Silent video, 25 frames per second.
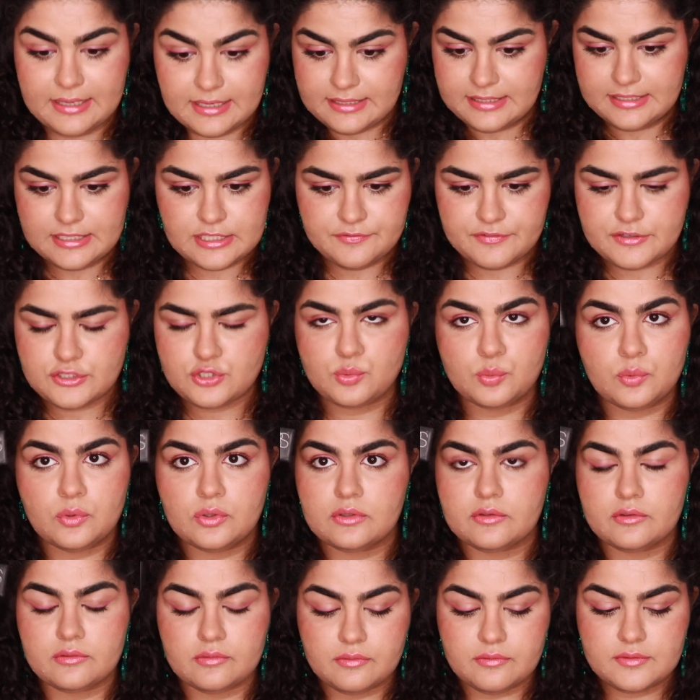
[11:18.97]
an
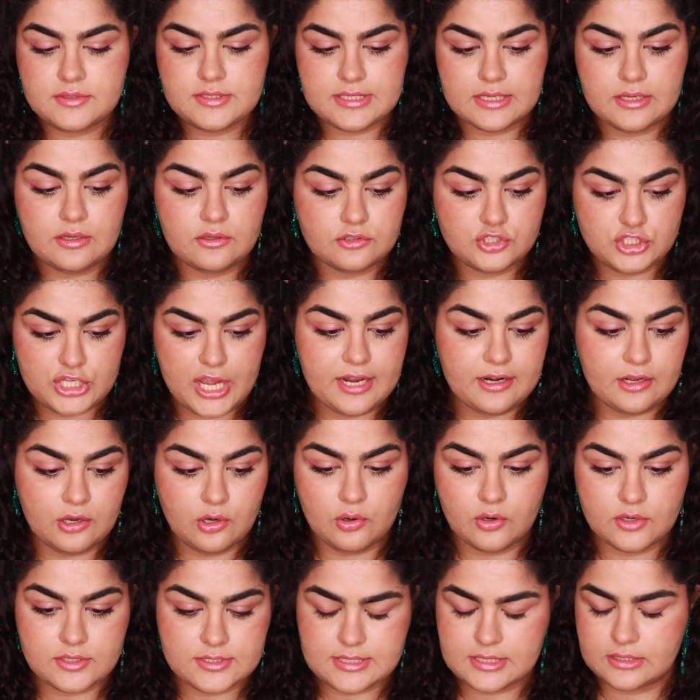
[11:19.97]
individual single shadow
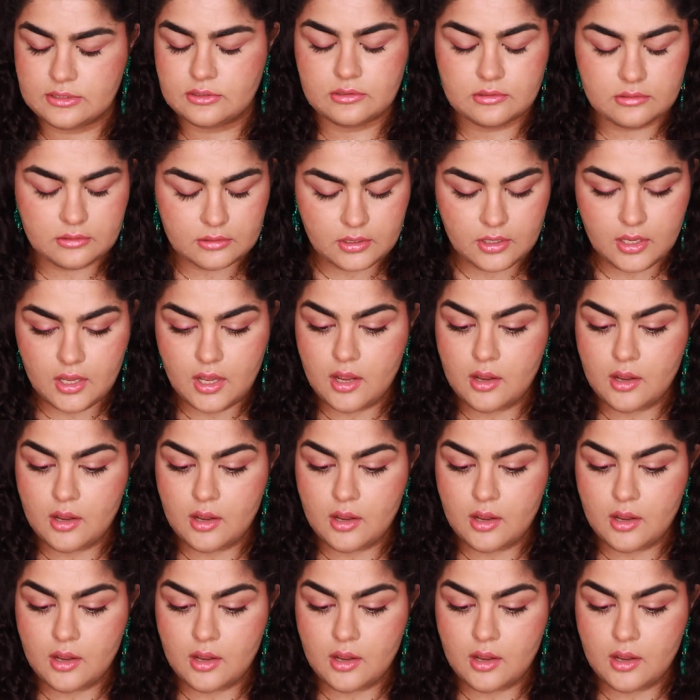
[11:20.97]
or single